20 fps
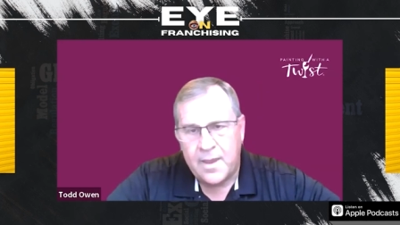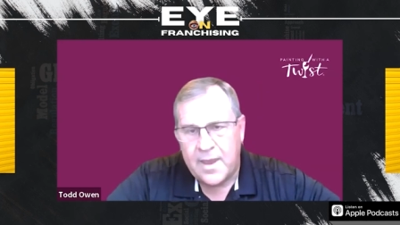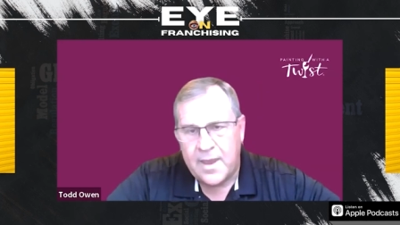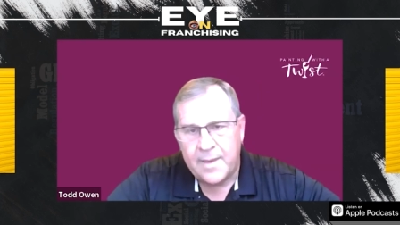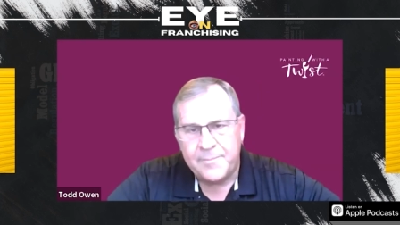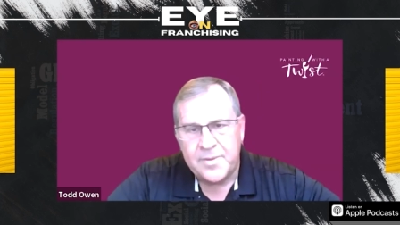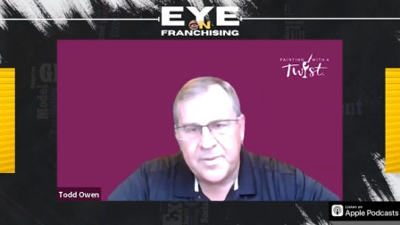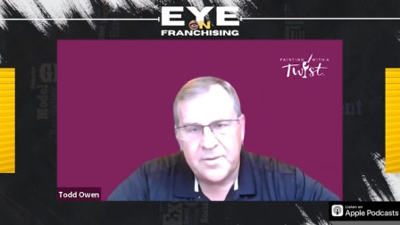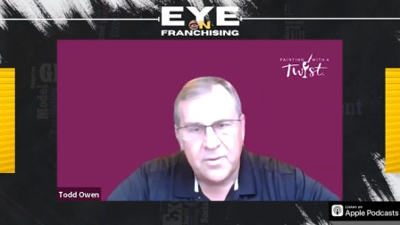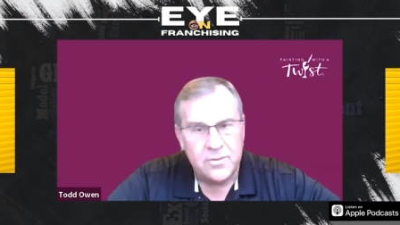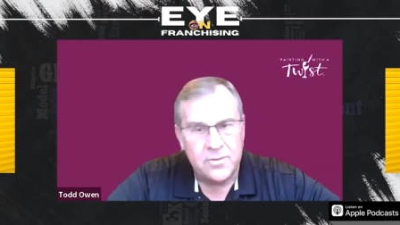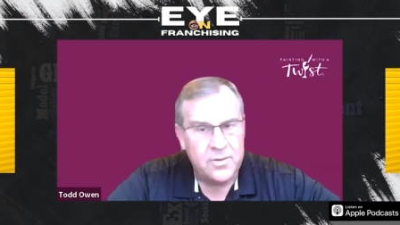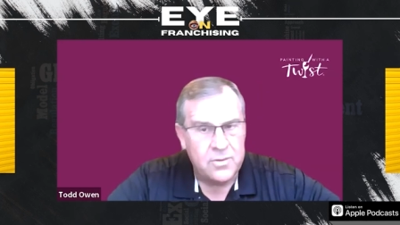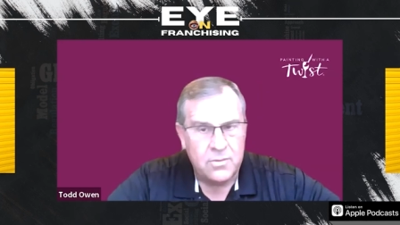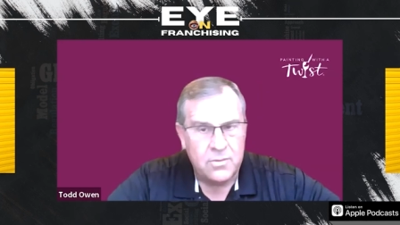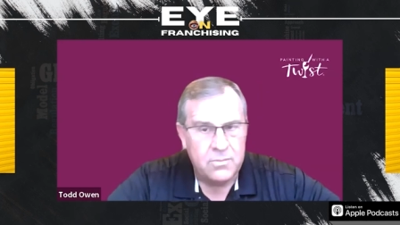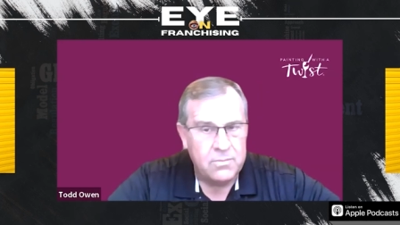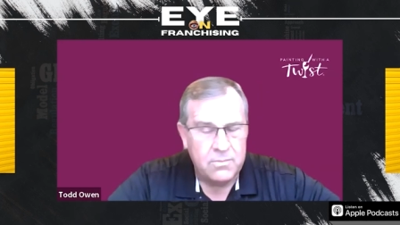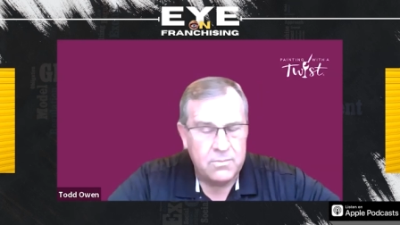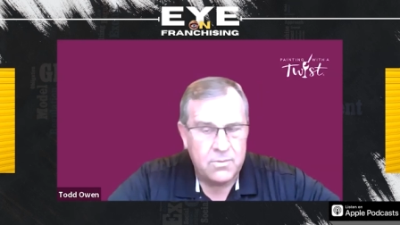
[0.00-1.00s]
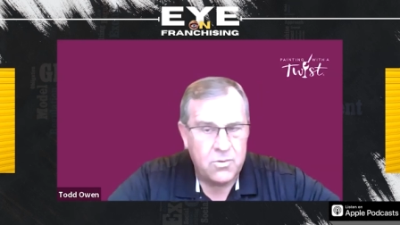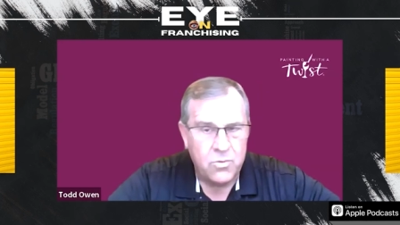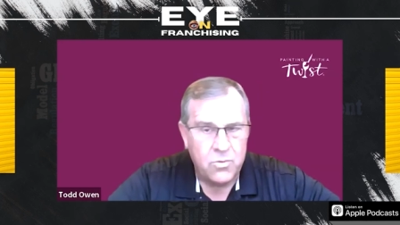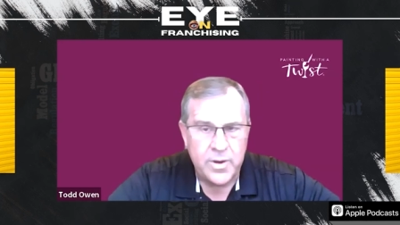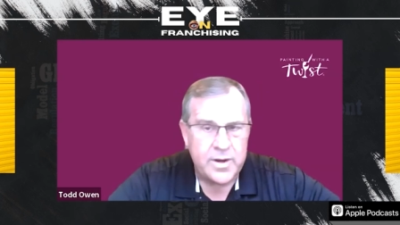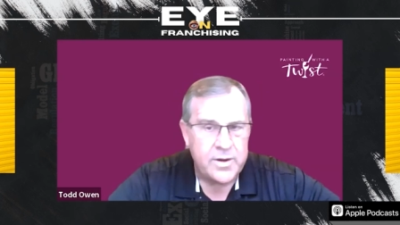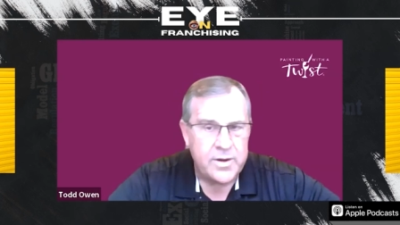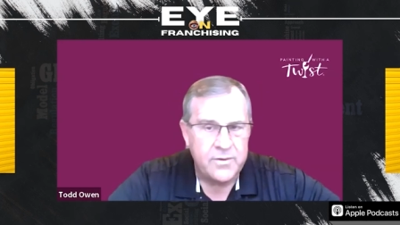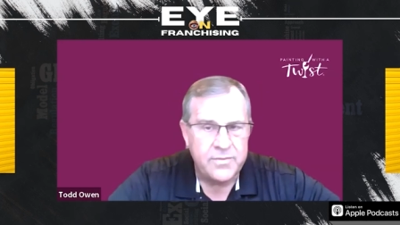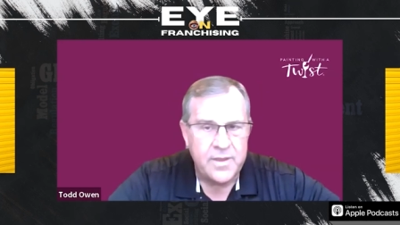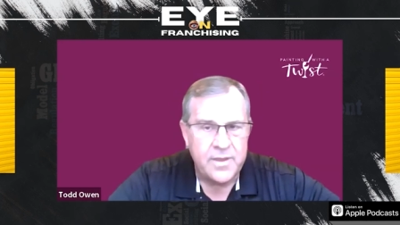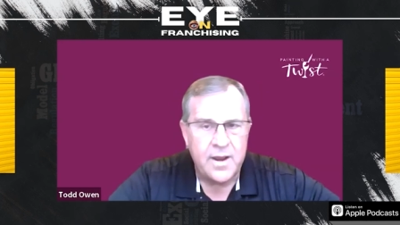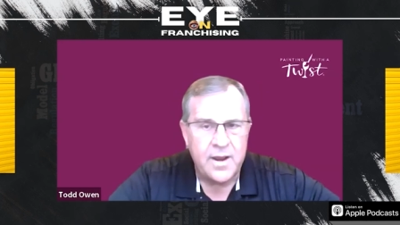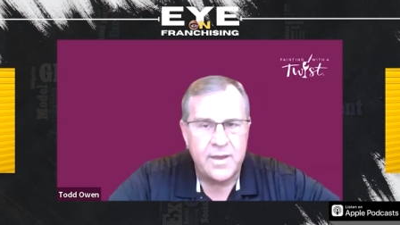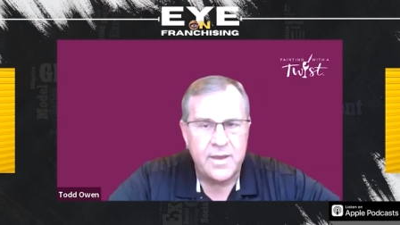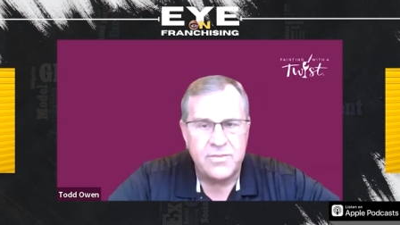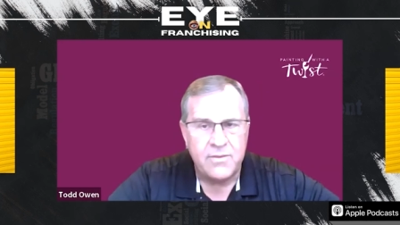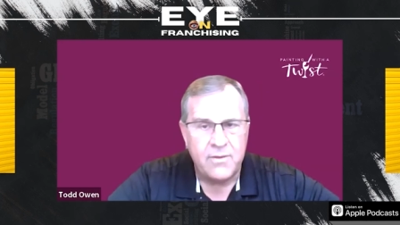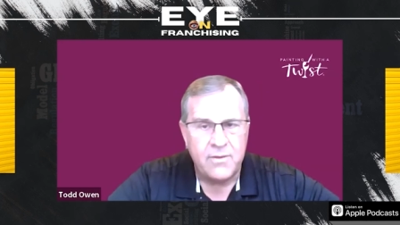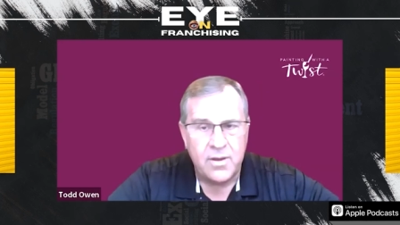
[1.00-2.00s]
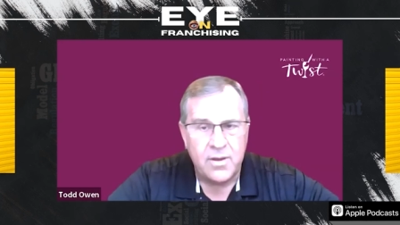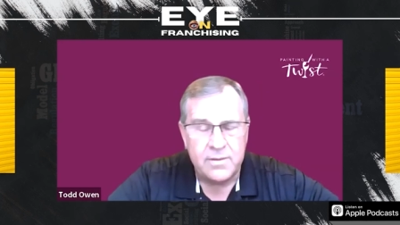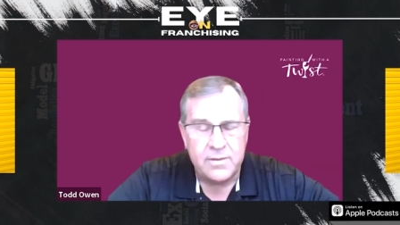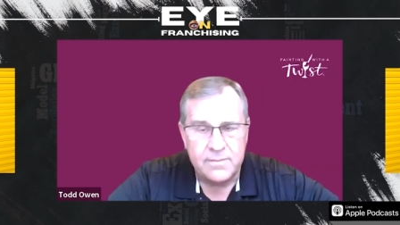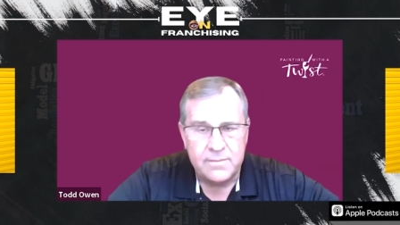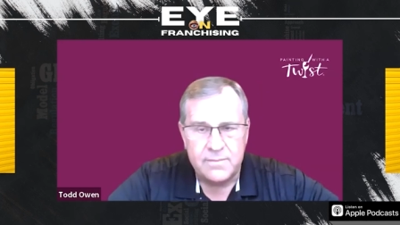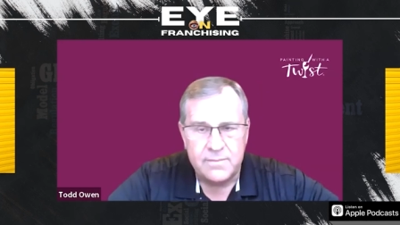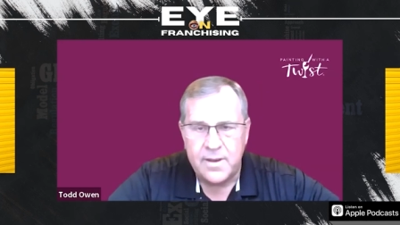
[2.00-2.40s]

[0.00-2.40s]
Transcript: happened a little quicker than I thought,